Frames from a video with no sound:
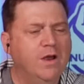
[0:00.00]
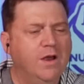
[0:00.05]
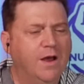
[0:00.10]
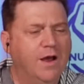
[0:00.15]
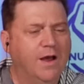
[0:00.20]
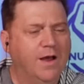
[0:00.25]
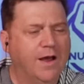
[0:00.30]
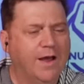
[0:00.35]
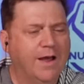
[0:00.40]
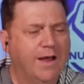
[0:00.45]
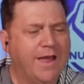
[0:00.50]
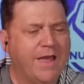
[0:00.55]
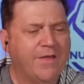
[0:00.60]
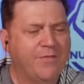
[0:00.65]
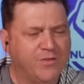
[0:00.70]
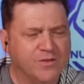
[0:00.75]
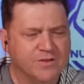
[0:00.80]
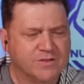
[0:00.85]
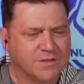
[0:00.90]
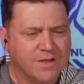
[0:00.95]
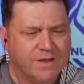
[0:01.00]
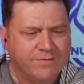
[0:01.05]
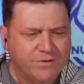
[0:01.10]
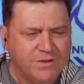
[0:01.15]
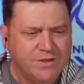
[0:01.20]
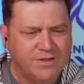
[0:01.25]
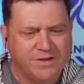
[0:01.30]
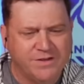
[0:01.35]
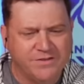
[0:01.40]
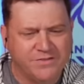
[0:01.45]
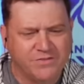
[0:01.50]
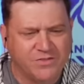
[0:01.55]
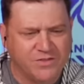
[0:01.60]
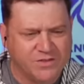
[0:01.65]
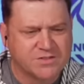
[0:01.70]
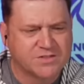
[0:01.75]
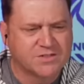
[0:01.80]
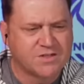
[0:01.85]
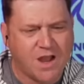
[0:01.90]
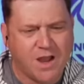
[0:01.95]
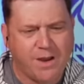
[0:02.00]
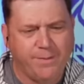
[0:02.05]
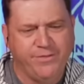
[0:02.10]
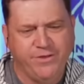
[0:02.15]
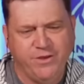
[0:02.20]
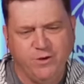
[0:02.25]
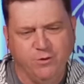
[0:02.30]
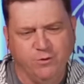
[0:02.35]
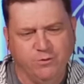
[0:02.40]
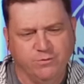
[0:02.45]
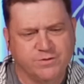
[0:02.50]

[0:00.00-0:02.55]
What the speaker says: at this level and at this time of the year.